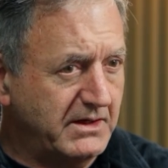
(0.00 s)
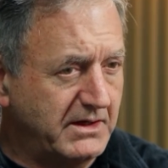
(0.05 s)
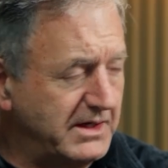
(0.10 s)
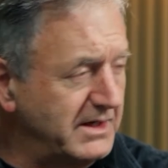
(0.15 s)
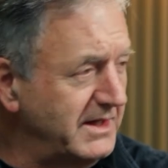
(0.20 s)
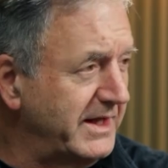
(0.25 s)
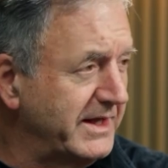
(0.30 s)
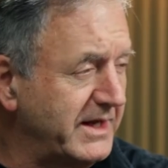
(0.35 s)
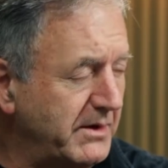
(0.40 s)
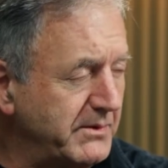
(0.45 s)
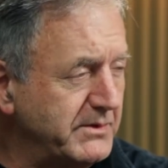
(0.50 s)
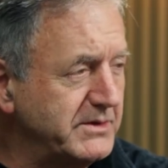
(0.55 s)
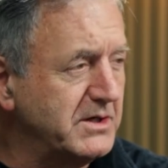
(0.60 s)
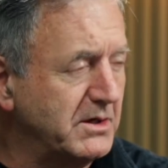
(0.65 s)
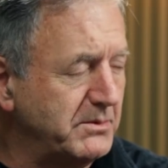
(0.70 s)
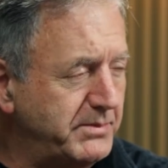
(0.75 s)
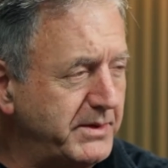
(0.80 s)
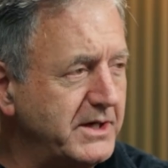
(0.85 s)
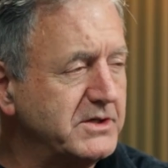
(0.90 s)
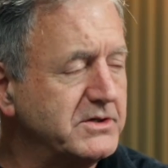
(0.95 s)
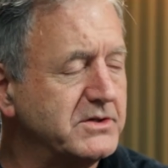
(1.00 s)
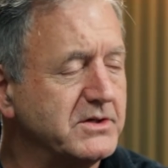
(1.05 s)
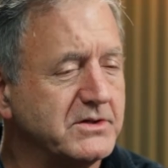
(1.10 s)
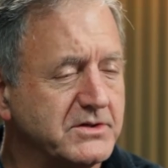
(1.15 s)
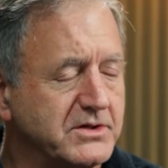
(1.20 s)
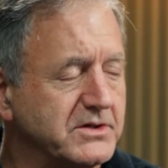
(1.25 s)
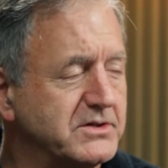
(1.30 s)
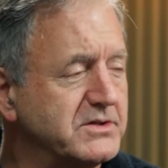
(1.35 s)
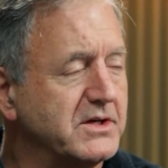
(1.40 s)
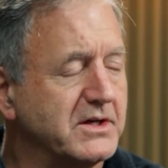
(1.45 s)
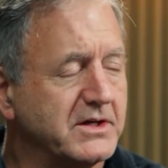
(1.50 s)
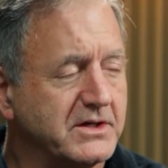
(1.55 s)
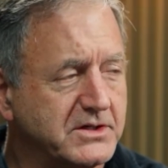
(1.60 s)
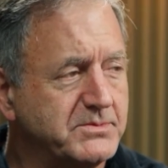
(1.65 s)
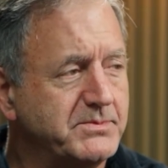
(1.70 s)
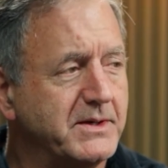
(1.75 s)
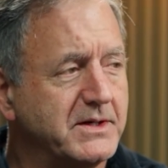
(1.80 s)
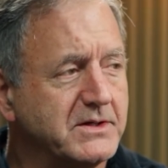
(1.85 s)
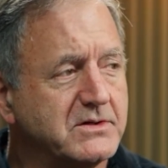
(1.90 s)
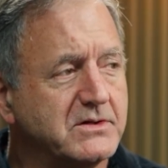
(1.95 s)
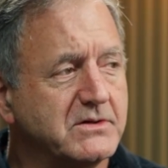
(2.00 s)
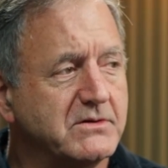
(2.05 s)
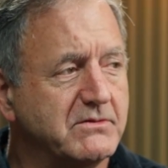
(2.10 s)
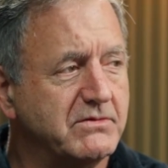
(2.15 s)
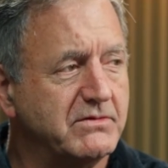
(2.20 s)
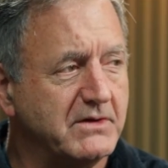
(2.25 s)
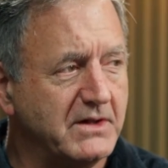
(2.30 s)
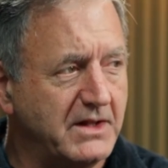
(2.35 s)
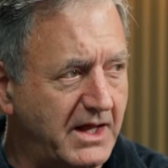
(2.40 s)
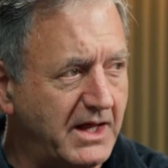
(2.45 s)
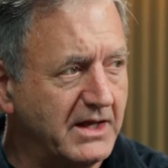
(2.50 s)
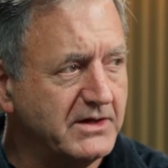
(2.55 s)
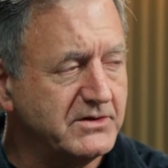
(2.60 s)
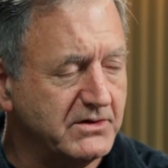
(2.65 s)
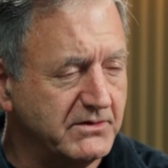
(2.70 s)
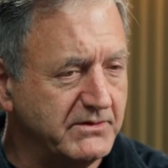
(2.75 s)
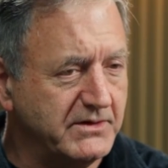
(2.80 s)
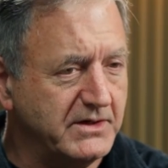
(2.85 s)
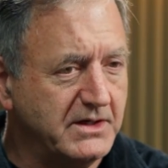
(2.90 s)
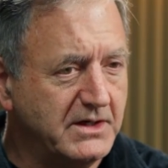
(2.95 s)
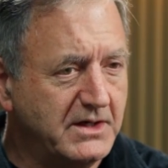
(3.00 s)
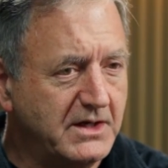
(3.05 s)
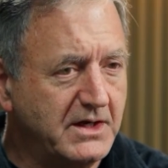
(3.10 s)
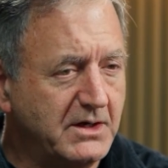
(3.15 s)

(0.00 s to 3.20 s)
And like I would tell patients, it's an expensive philosophy,